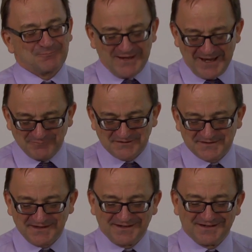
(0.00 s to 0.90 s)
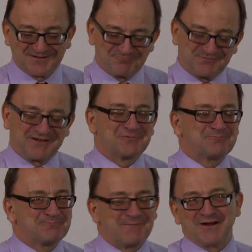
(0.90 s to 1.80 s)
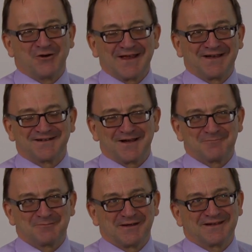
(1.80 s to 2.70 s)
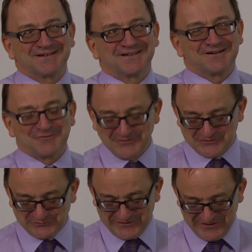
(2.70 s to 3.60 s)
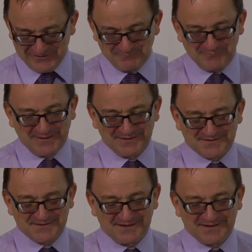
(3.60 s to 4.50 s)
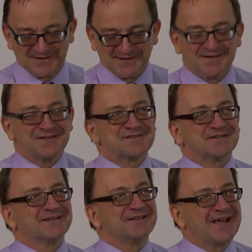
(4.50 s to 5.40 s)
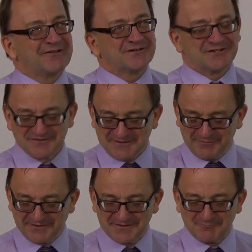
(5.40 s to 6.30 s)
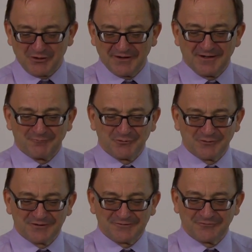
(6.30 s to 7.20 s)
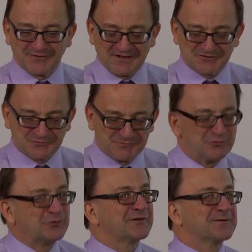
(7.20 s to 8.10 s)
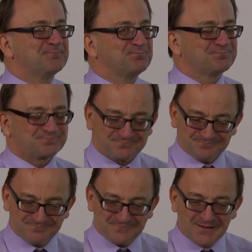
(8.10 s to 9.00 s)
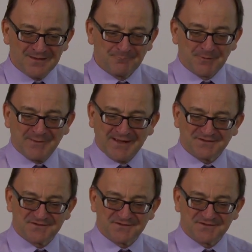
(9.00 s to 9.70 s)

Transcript: perhaps, uh, you know, may not end up being an official code, but uh, certainly you have to do something to brighten up the world of financial reporting. But back